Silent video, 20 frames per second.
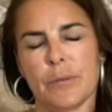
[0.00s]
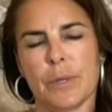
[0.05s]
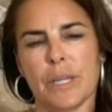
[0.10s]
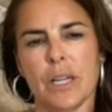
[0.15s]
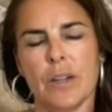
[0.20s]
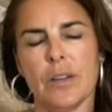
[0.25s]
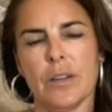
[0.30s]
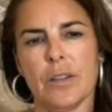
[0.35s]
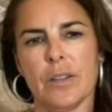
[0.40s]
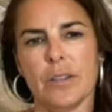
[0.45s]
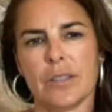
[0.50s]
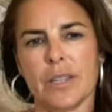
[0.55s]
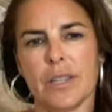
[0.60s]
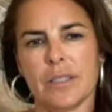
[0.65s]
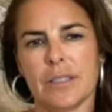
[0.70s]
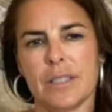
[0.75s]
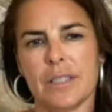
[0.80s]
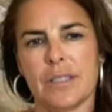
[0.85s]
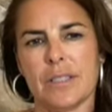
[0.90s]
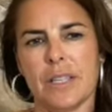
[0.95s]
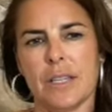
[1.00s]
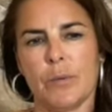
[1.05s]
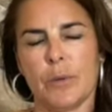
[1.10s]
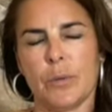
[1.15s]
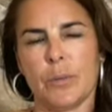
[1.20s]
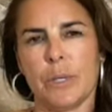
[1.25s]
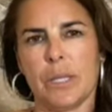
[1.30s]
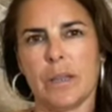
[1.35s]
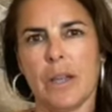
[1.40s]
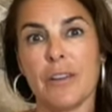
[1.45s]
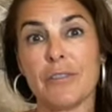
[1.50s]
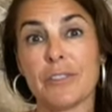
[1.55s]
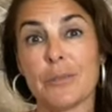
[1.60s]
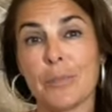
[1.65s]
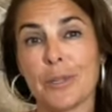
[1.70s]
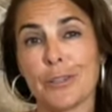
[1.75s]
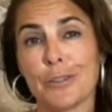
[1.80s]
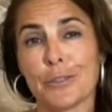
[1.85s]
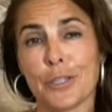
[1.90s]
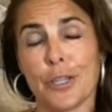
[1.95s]
We all got to say what we loved
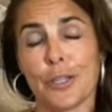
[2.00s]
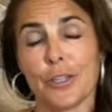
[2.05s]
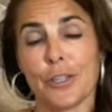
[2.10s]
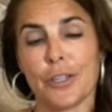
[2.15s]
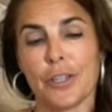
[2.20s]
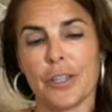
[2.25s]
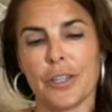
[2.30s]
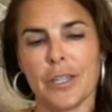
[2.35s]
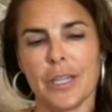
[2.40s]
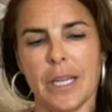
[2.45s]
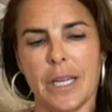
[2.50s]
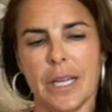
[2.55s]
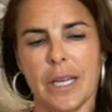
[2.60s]
about her.